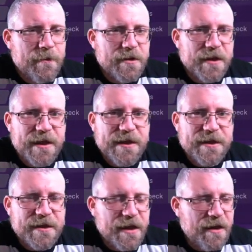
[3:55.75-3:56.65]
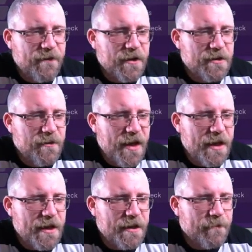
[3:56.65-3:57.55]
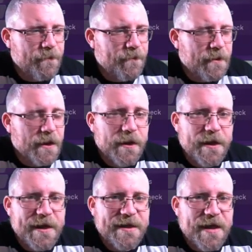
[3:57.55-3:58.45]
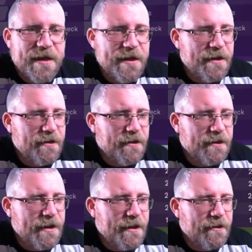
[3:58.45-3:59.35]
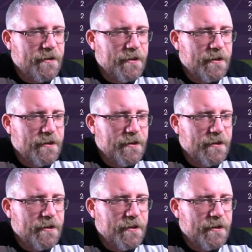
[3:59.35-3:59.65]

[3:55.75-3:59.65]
Was an easy save to make, and it's 0-0,